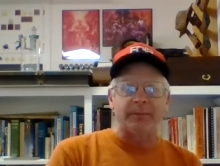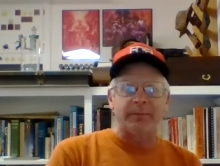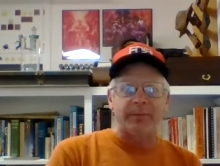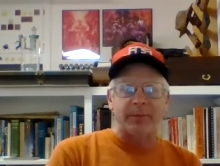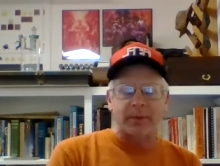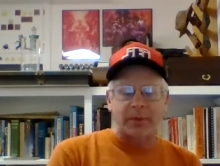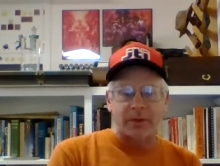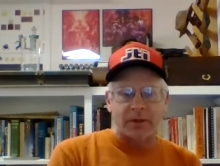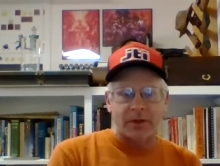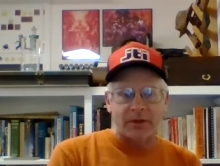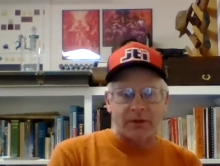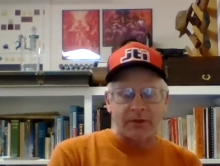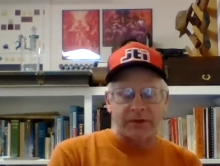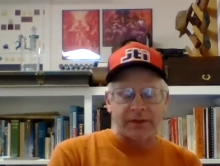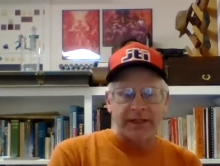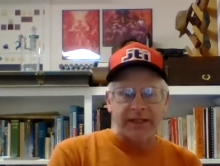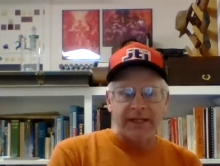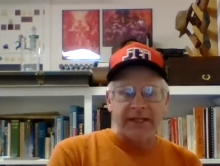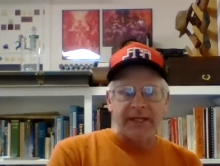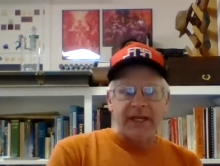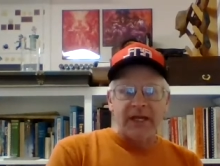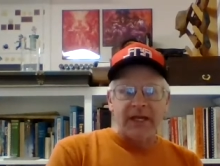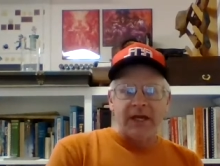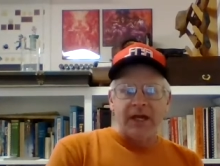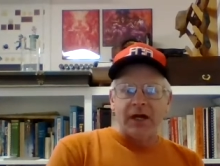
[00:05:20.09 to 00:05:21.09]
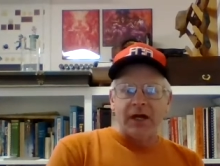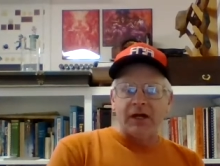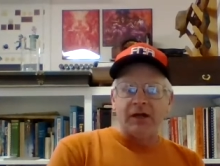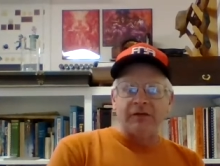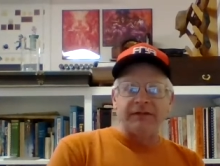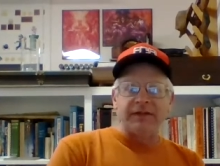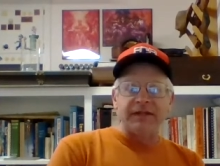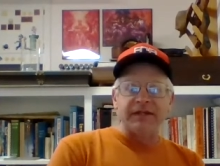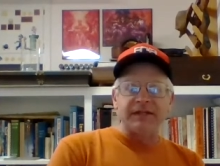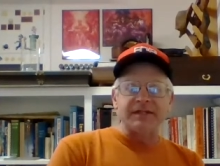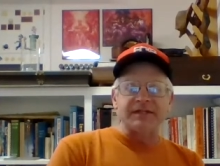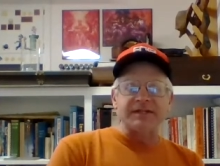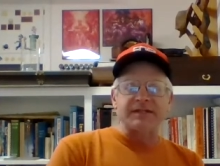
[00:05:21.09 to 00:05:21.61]
and put all
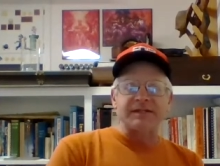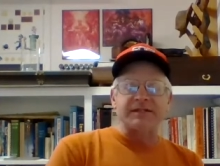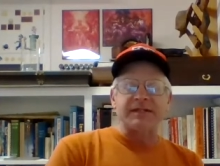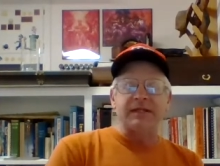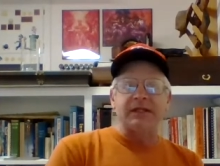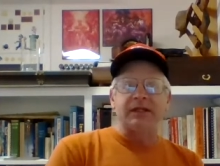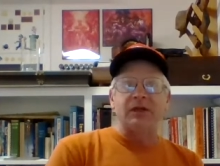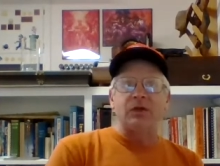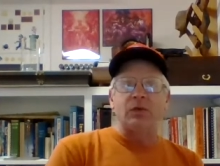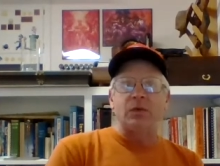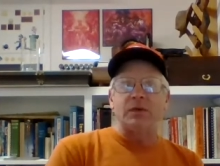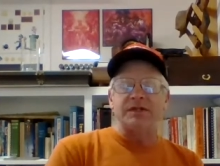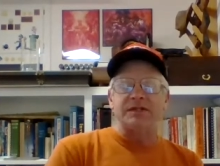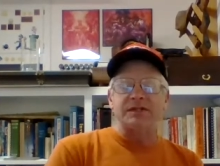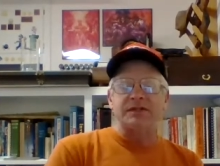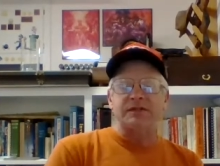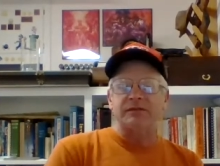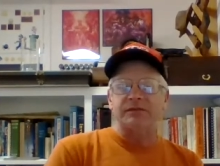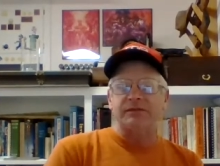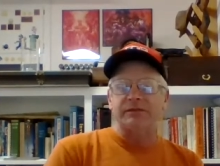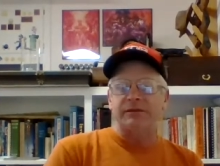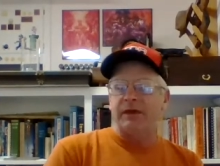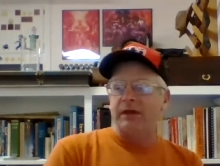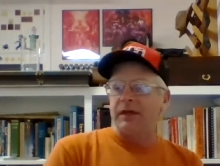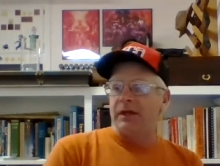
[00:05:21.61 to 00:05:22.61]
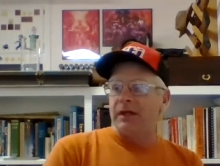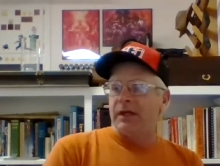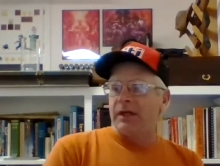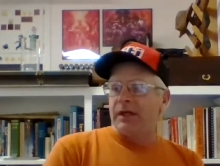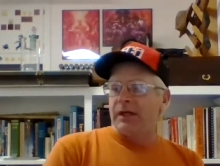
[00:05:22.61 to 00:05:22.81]
of his inquisitiveness